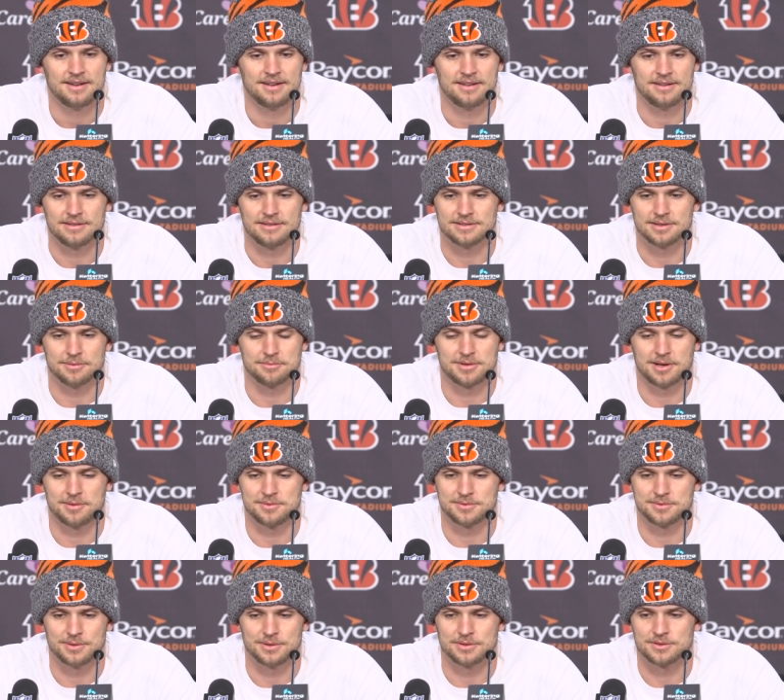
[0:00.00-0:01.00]
I think
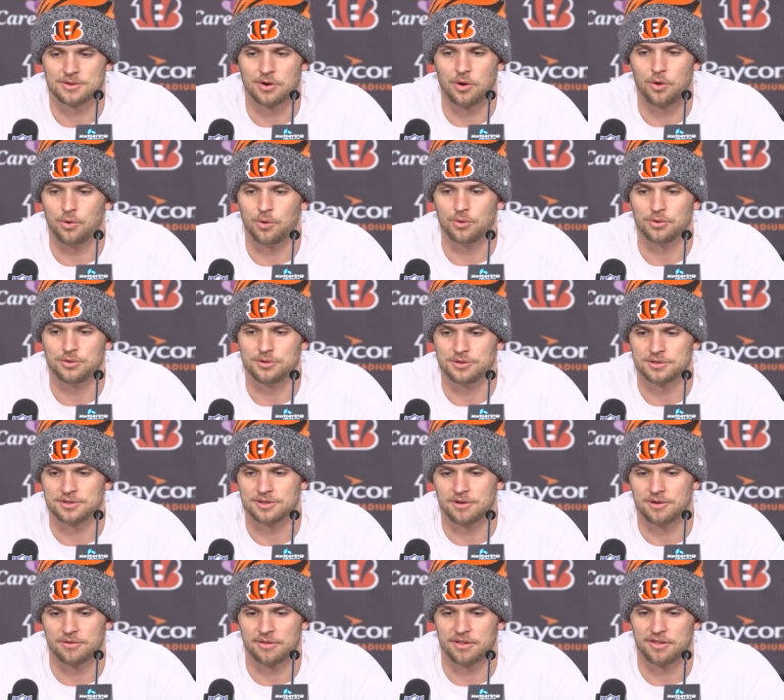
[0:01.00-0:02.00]
sometimes when it's cold, you
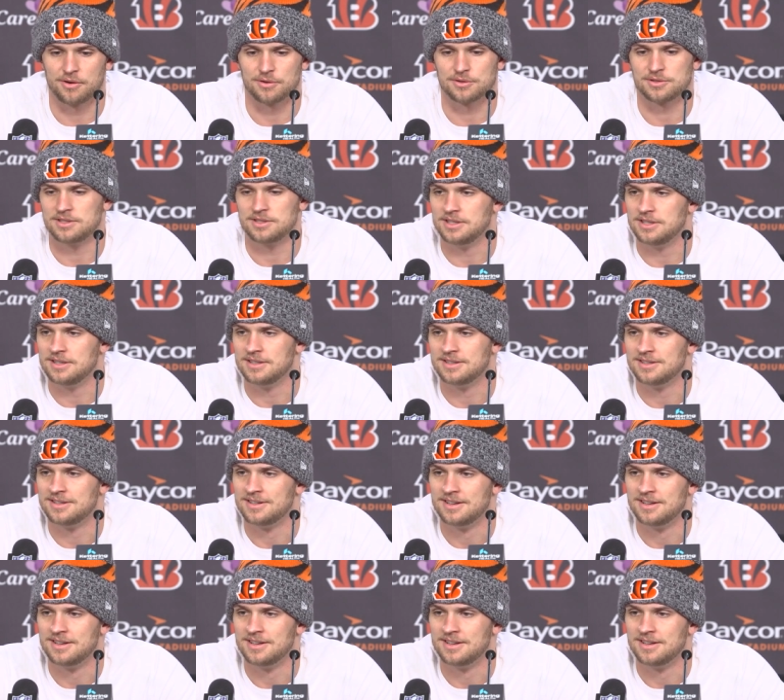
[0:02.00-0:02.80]
just aren't thirsty.